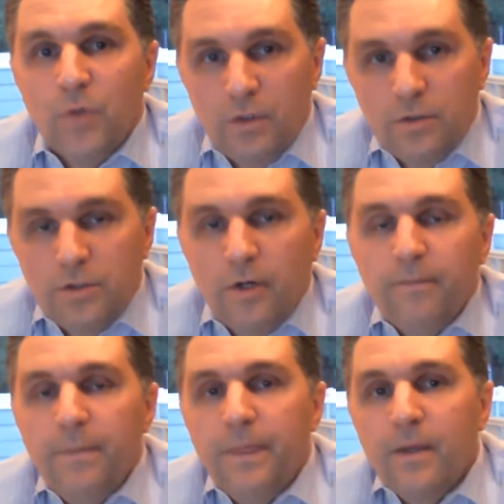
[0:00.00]
Sure.
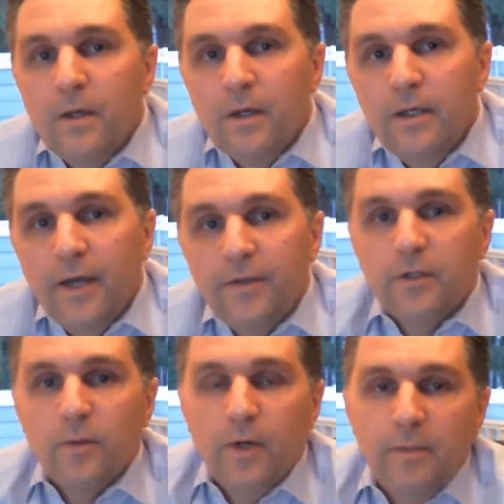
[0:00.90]
Yeah, the
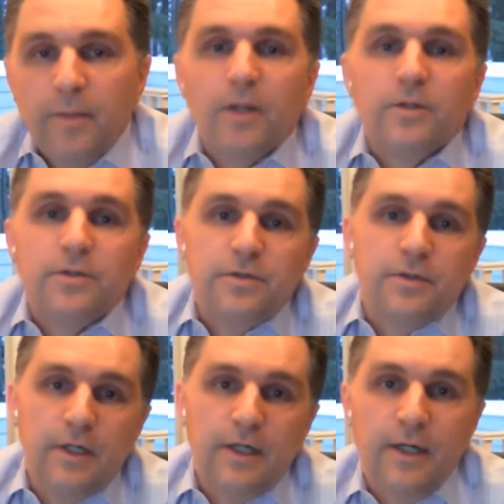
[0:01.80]
Kluane Belt,
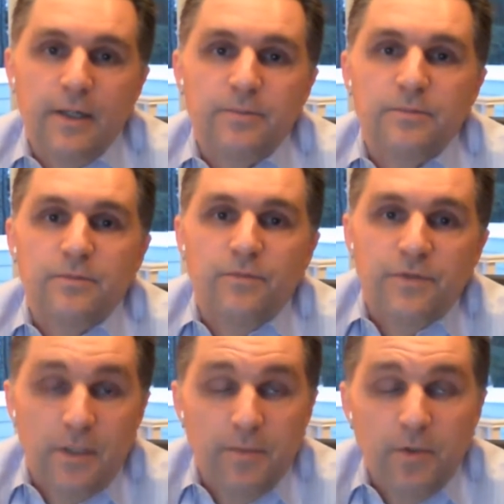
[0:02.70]

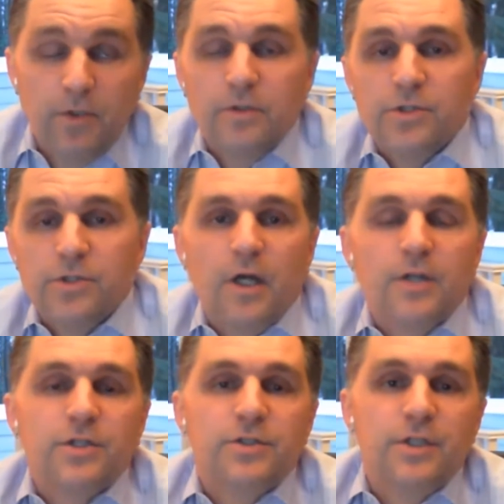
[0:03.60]
similar
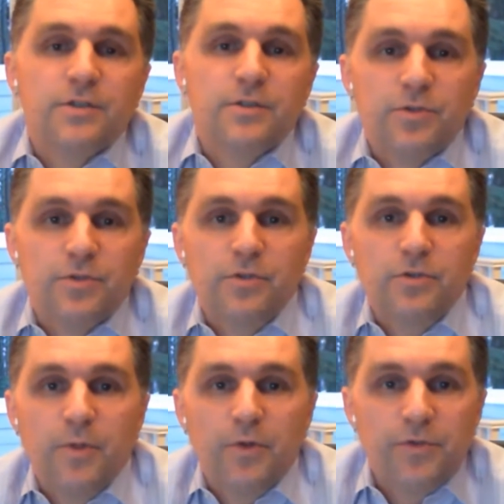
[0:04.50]
geologic systems
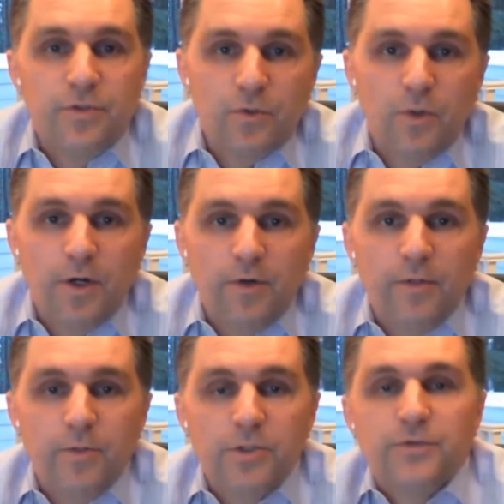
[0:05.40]
to both Stillwater
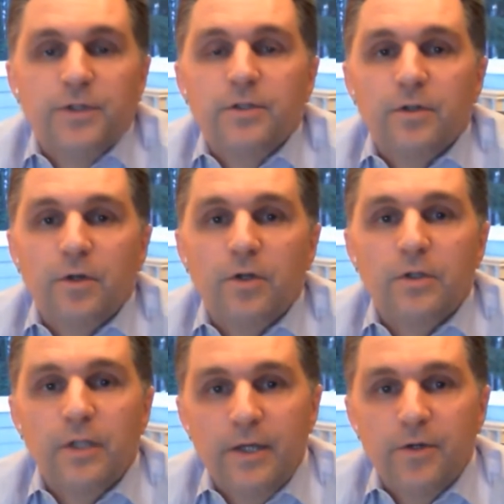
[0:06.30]
and the Bushveld. They're
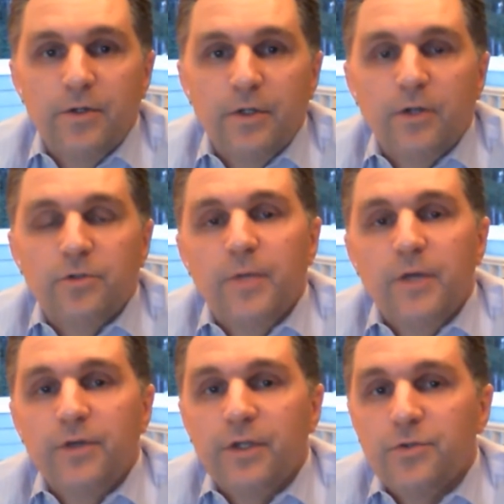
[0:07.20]
all layered
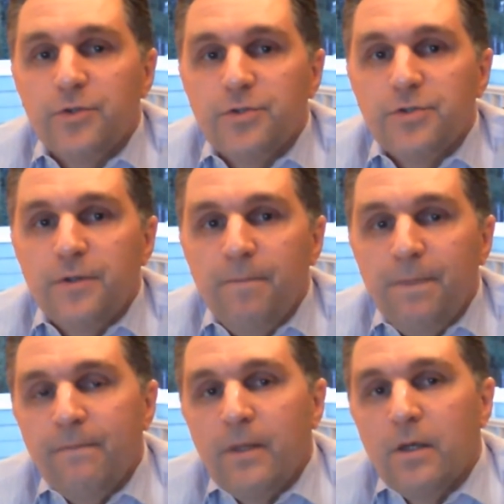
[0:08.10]
ultramafic intrusions.
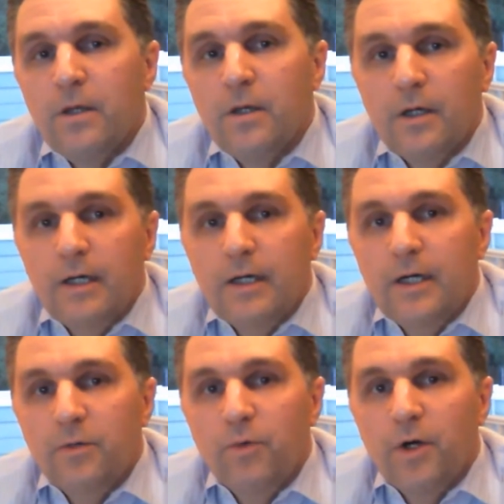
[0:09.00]

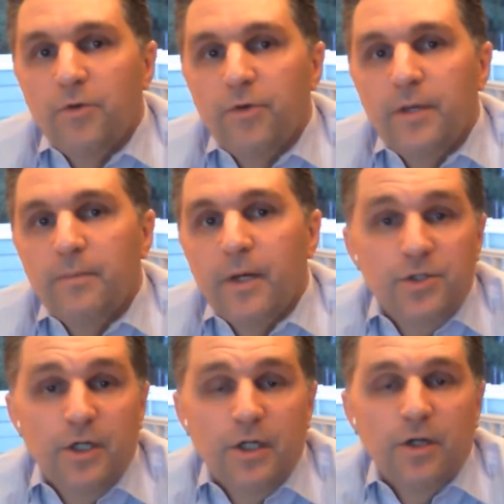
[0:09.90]
Wellgreen
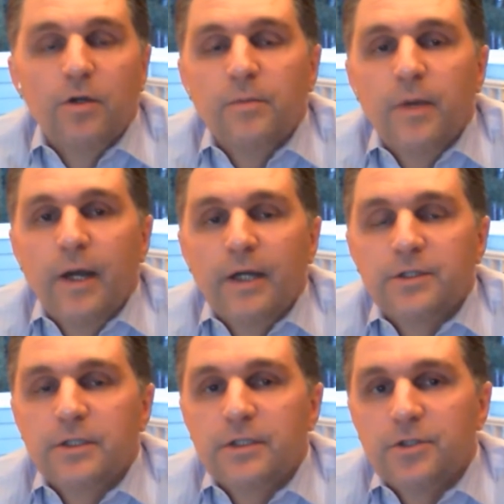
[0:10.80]
much younger,
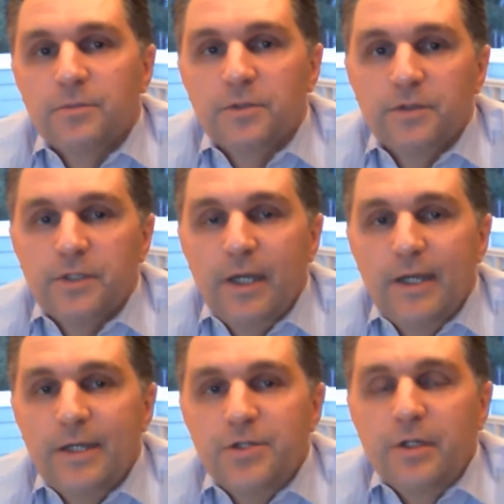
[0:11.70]
actually, in terms of its
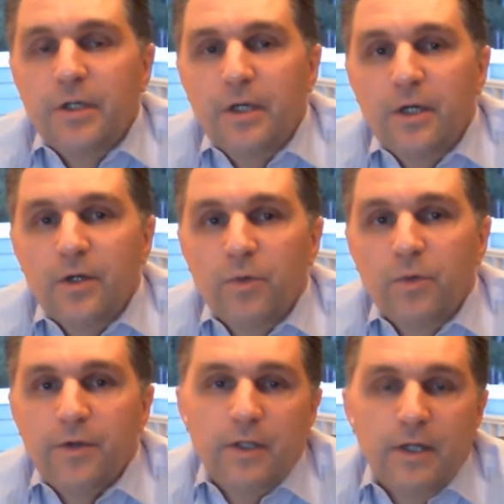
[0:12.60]
age.
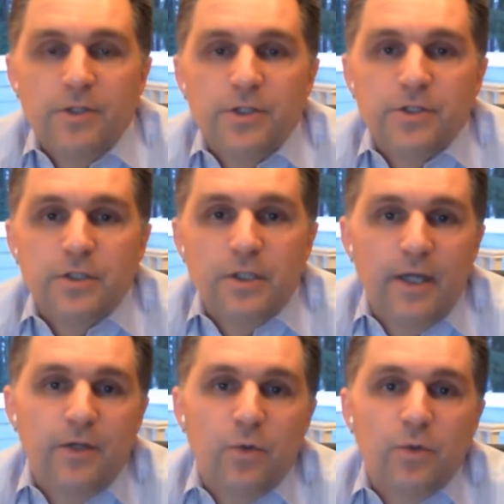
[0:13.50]
We are the largest
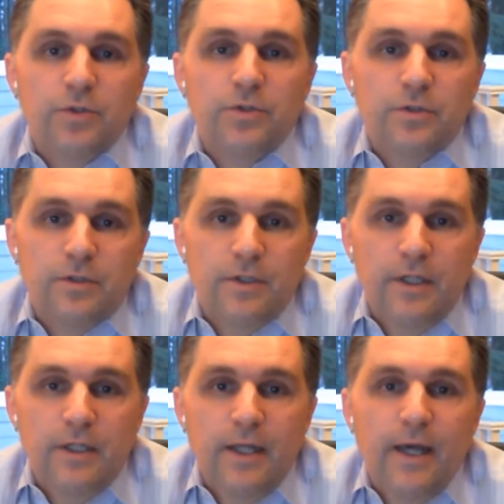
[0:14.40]
landholder
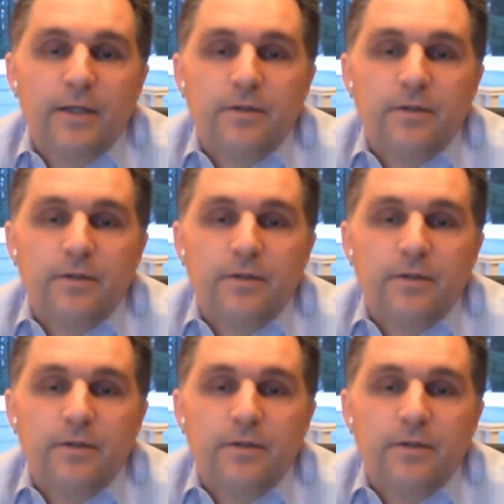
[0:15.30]
in that